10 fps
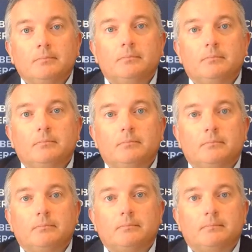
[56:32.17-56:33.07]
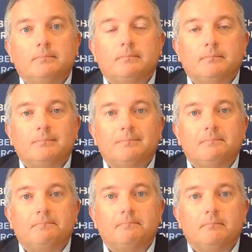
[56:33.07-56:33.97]

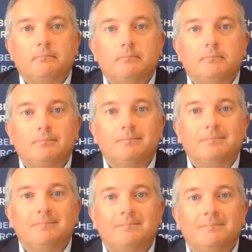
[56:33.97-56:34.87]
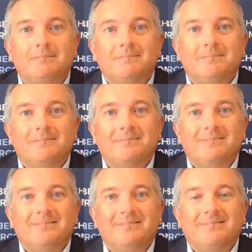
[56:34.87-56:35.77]

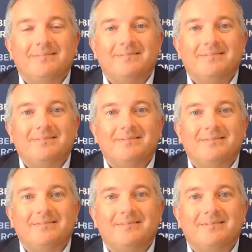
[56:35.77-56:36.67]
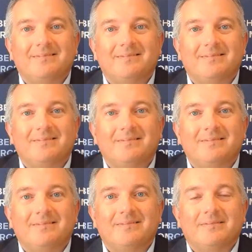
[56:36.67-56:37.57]

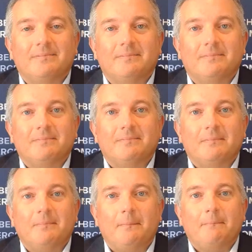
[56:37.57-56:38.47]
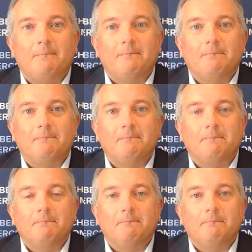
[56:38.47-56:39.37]

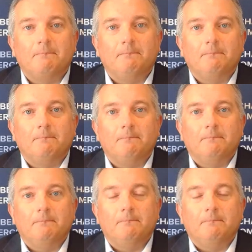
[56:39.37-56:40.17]
No words are spoken by the person on screen.